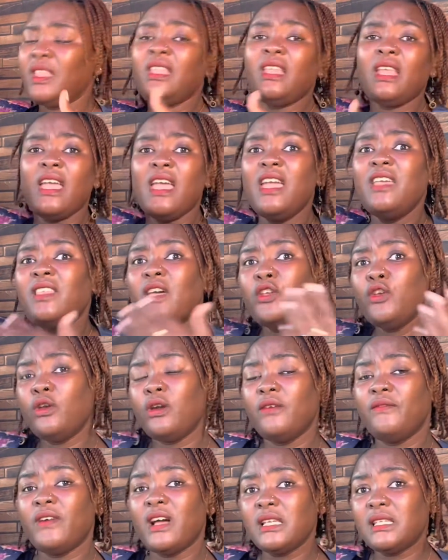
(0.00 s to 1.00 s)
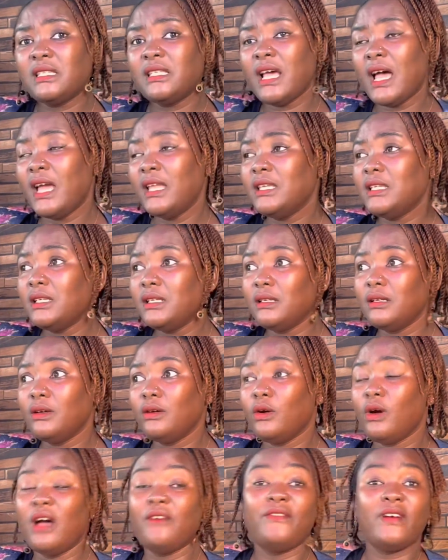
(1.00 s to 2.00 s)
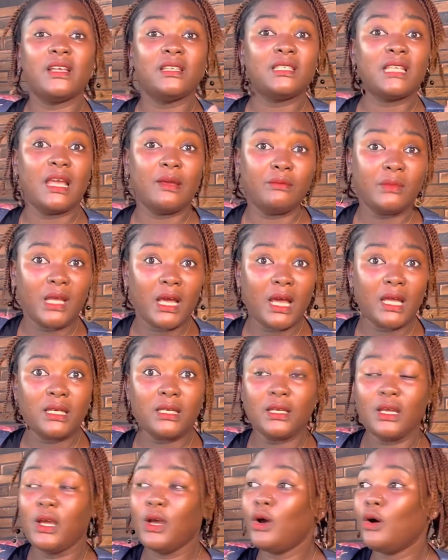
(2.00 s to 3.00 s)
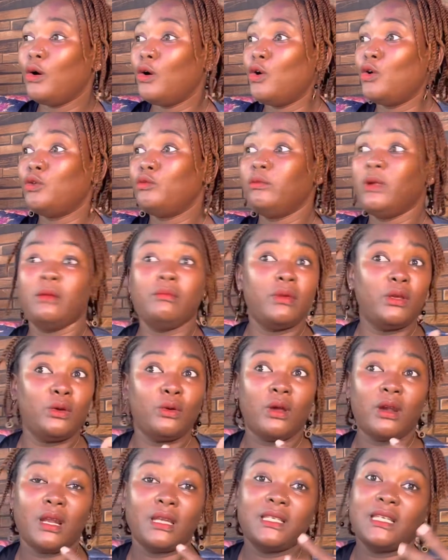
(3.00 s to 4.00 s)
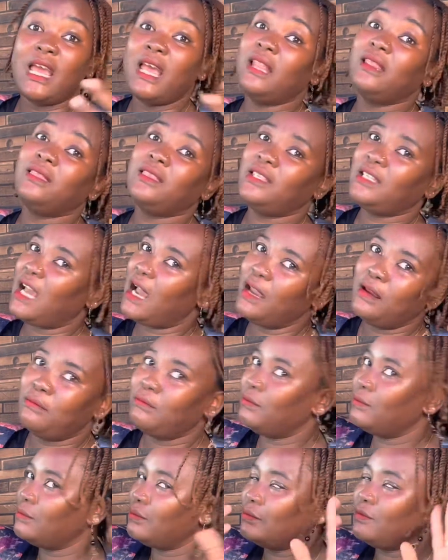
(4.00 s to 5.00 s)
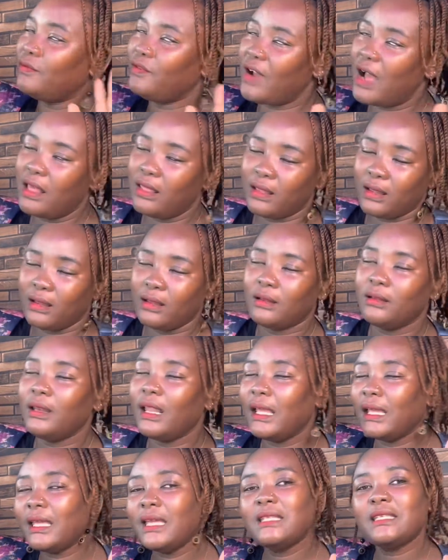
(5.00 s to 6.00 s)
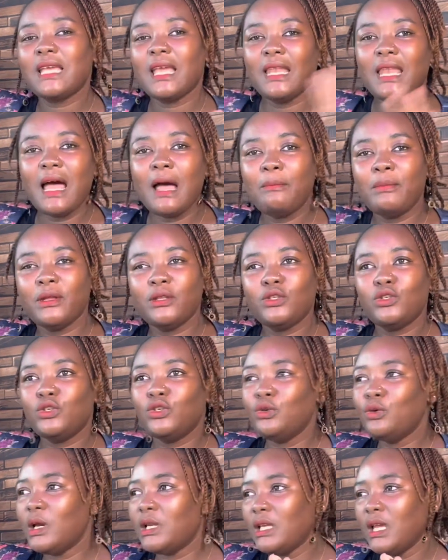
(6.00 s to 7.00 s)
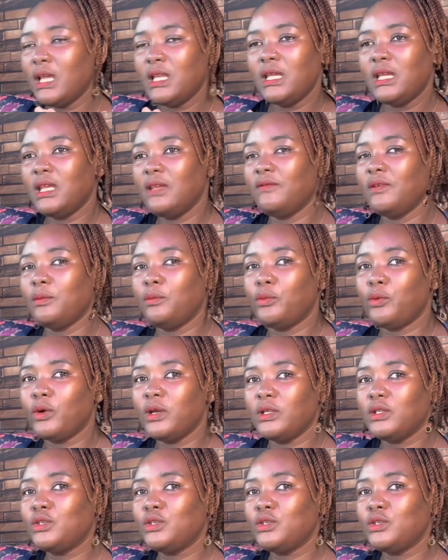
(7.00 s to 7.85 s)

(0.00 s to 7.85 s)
Either you're a first-time dad, or maybe you're a 10th-time father. Like, it can happen to you at any given point.